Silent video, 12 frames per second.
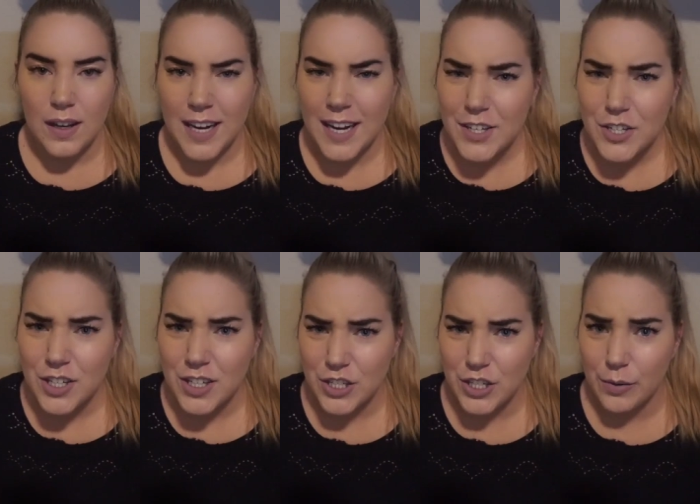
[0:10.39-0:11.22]
Kind of just
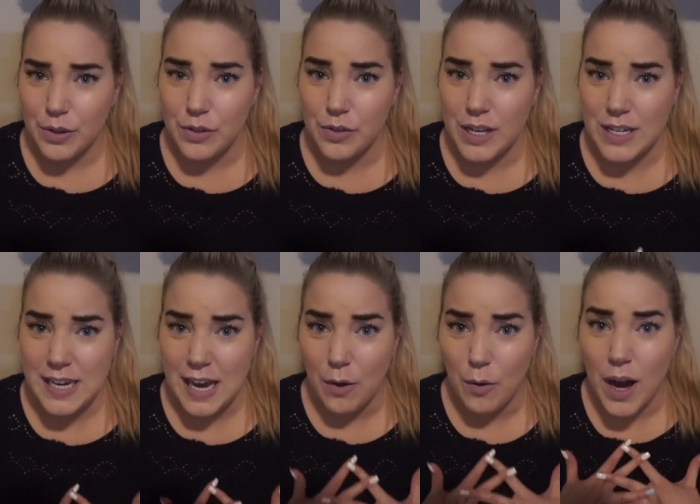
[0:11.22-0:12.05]
going to share with you guys
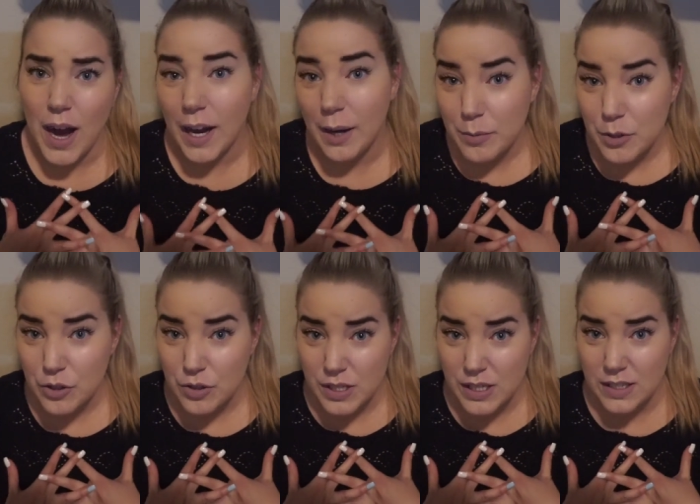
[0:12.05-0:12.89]
how I'm
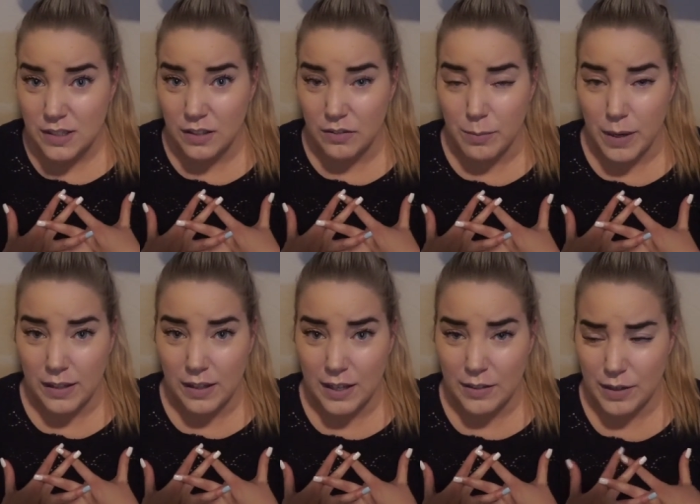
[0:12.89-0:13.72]
choosing to live my
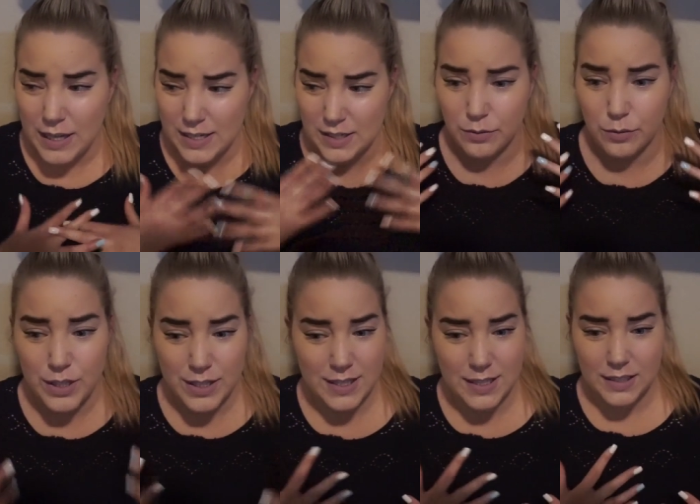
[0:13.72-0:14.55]
life as of
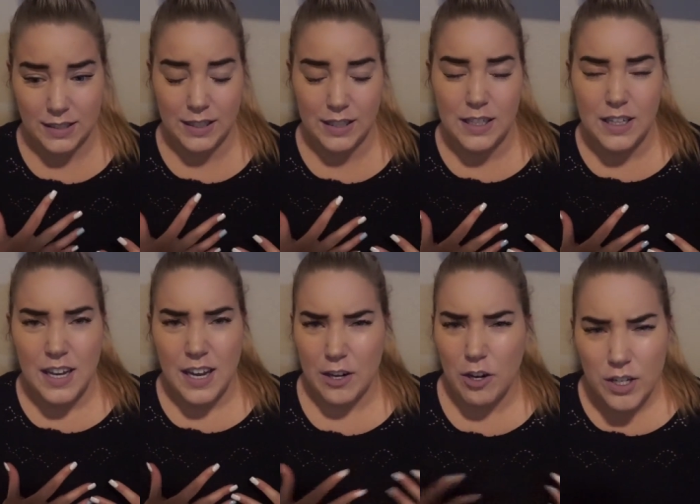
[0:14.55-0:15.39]
recently.
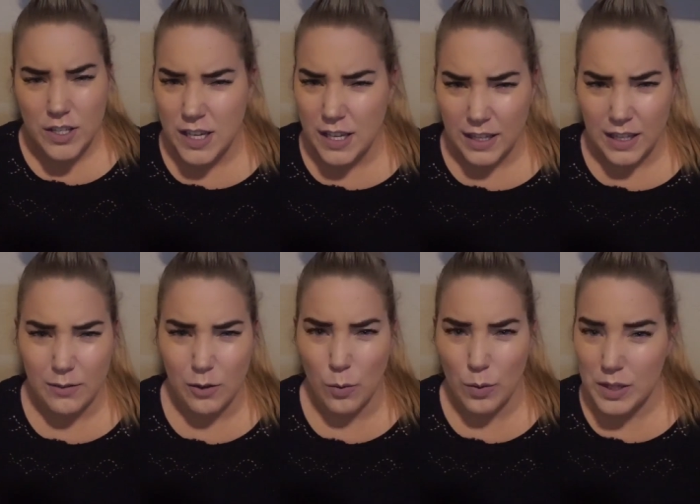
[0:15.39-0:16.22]
And honestly, I think I've
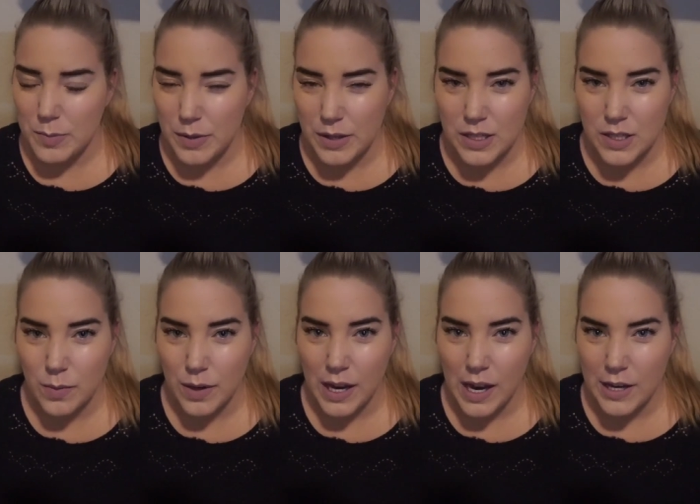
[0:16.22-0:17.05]
always been this way.